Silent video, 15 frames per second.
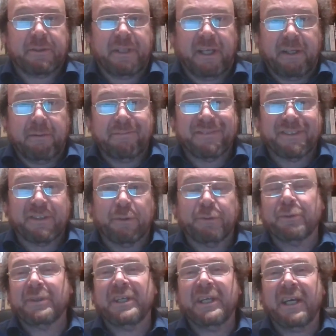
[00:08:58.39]
Okay, so
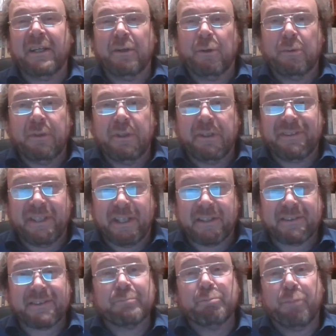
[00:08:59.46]
you can only
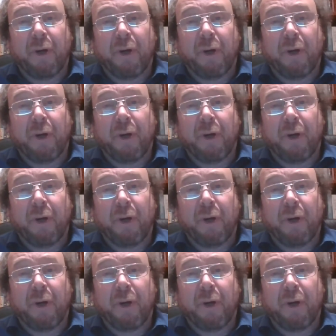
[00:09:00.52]
tax